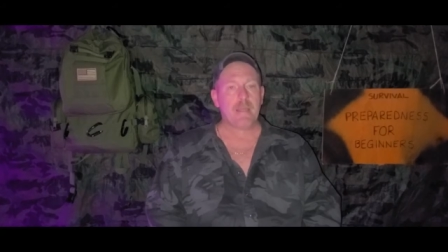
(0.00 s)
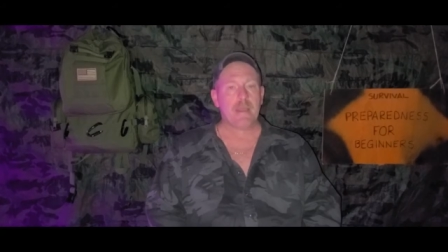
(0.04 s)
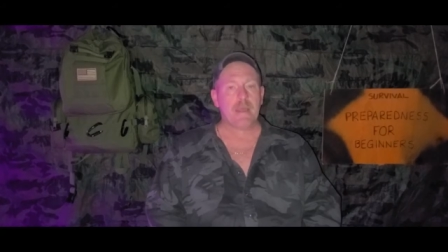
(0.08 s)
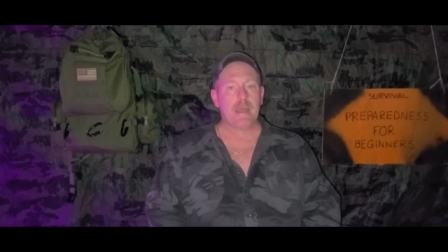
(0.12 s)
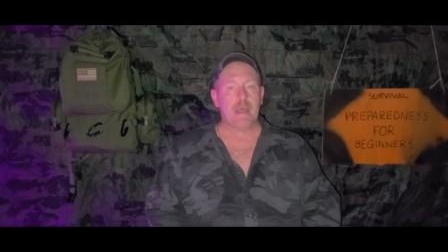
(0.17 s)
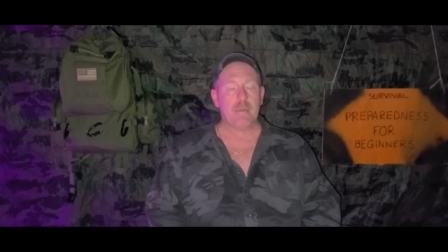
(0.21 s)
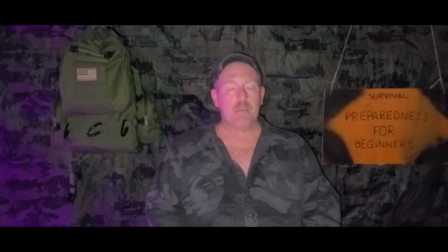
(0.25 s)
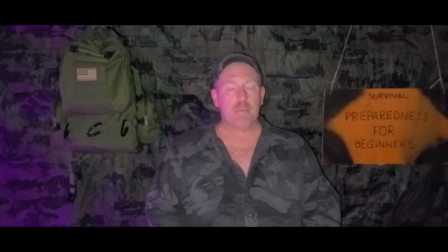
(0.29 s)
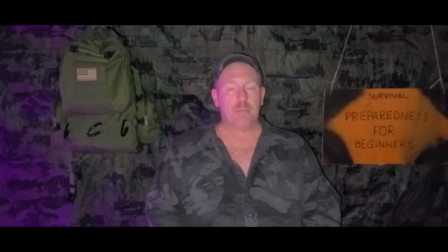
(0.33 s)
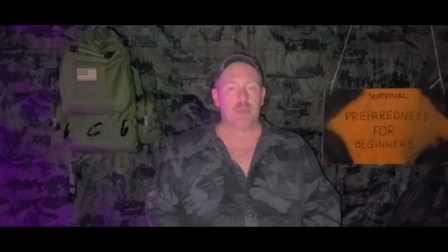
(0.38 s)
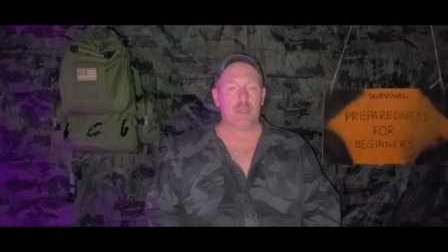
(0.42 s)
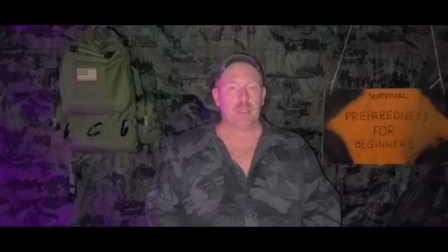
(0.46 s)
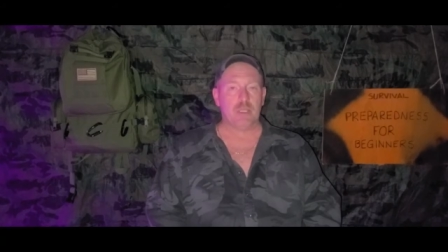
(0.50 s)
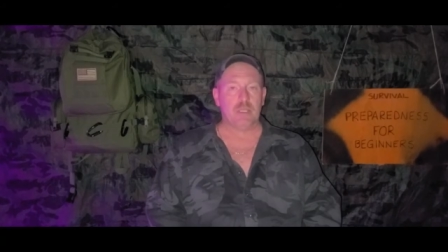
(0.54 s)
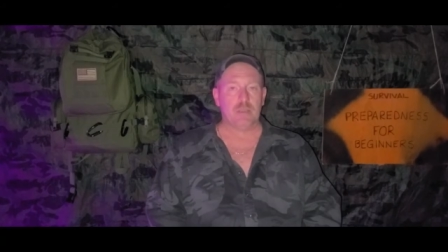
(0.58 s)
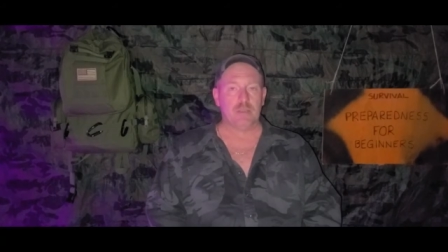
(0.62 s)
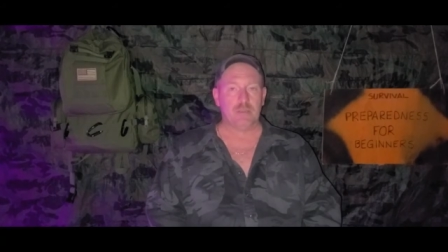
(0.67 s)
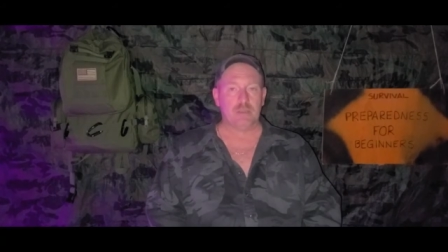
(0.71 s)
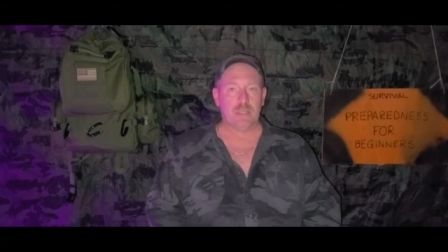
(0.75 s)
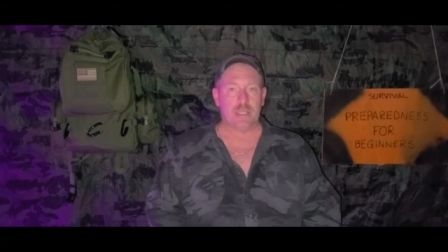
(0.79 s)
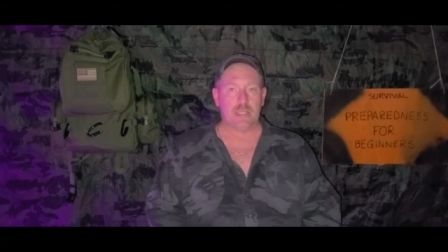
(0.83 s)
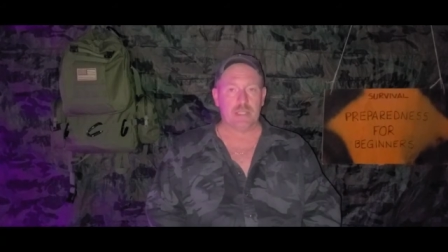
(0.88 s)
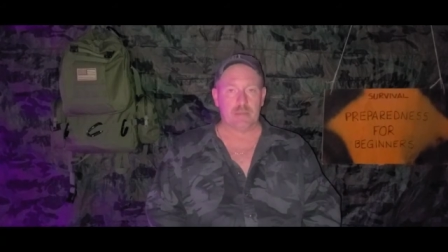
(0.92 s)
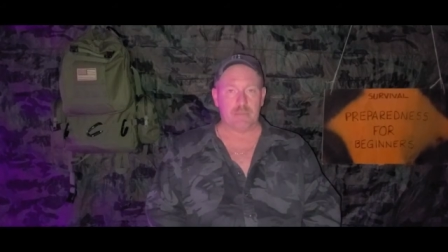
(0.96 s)
and put
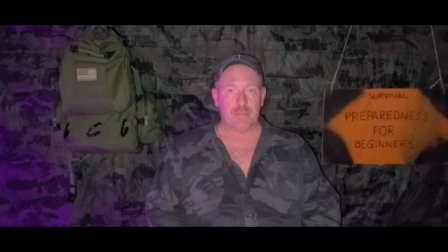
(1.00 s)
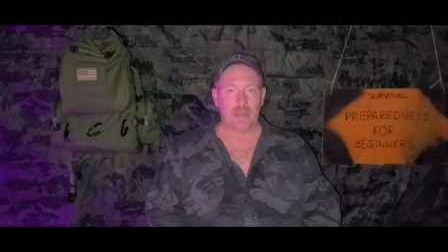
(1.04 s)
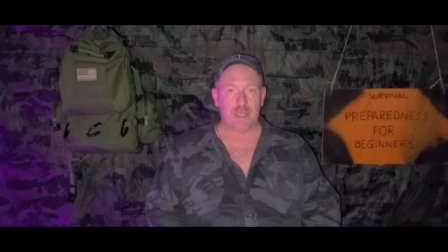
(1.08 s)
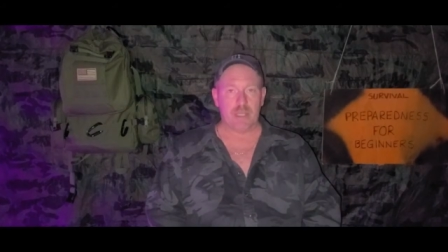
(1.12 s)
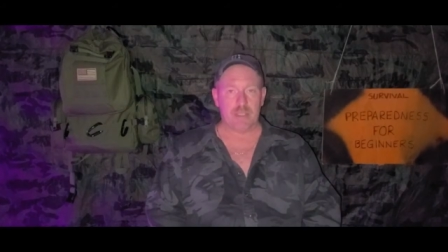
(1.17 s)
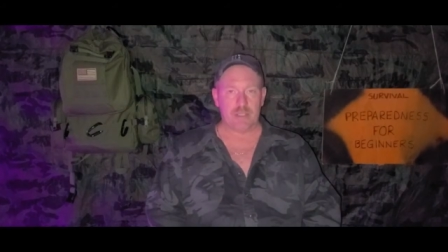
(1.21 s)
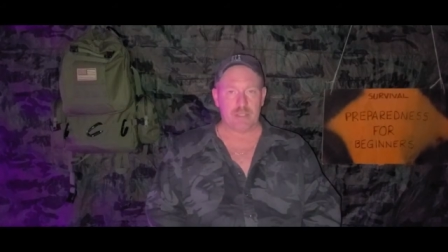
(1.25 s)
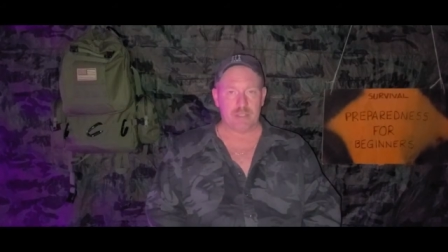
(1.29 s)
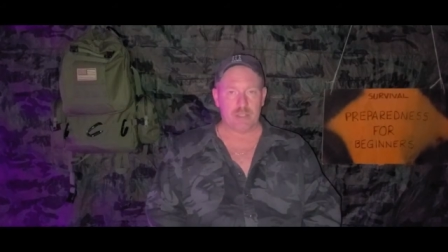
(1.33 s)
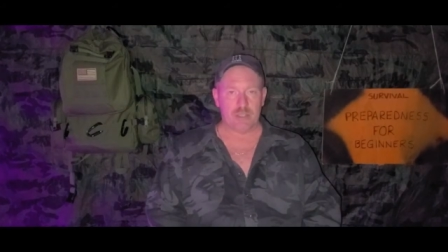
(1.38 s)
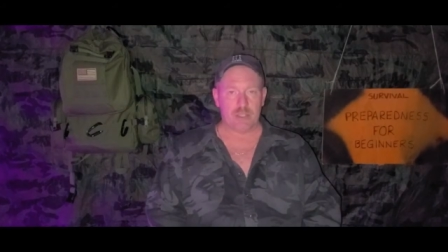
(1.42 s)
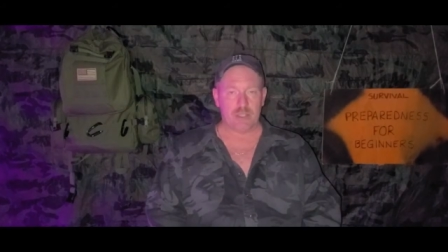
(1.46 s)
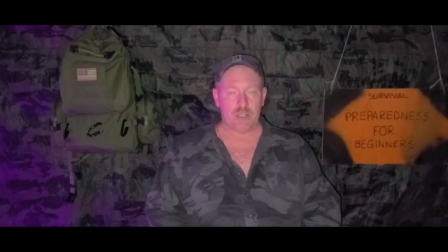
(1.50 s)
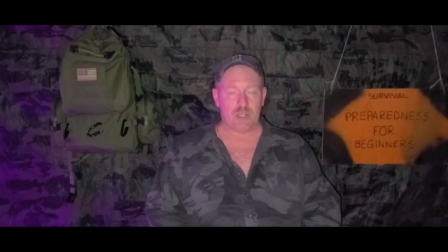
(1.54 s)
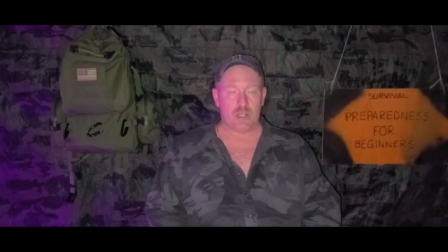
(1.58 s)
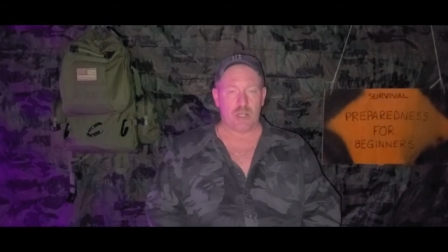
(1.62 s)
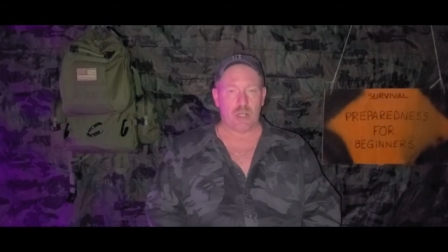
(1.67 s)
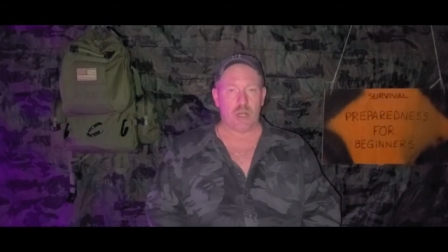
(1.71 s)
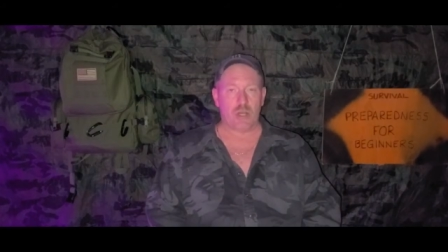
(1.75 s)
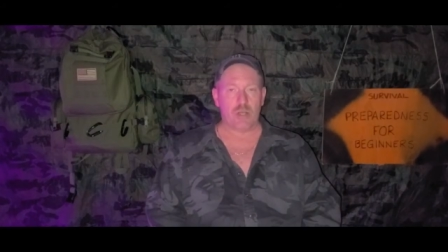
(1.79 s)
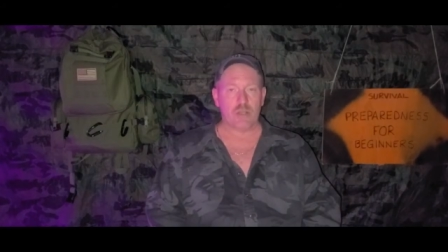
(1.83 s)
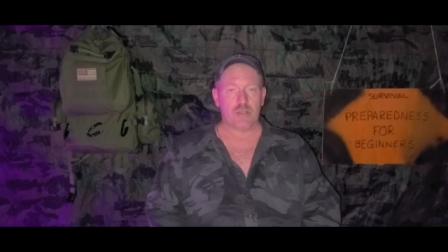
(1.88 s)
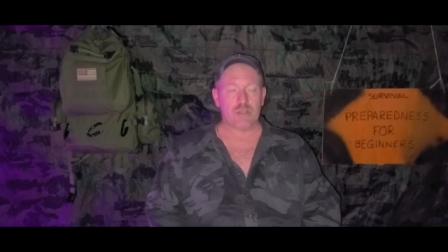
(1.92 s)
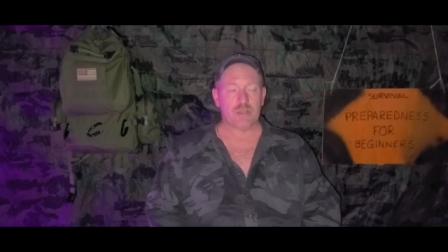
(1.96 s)
in like mason
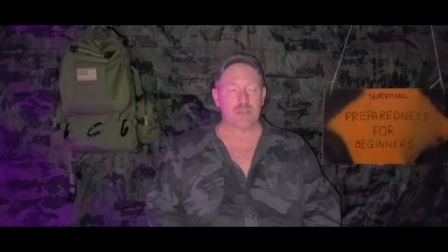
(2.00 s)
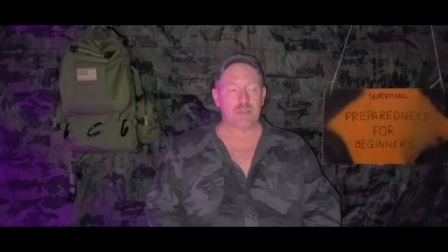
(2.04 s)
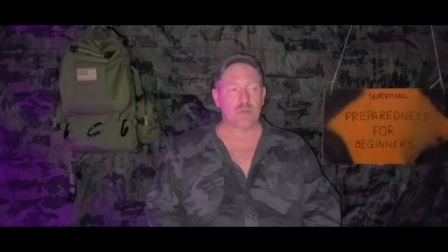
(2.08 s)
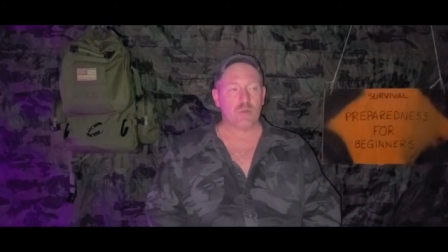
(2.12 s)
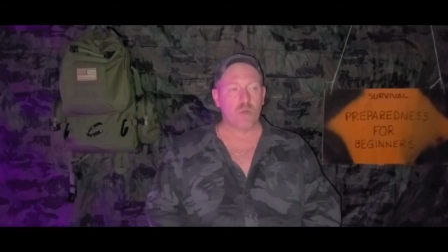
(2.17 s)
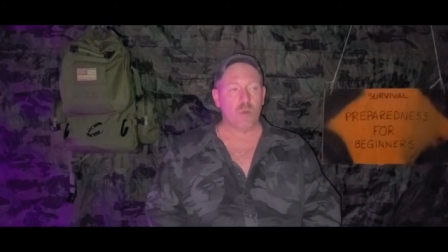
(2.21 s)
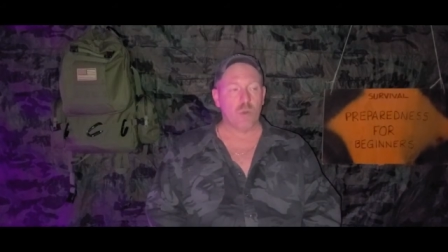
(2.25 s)
jars,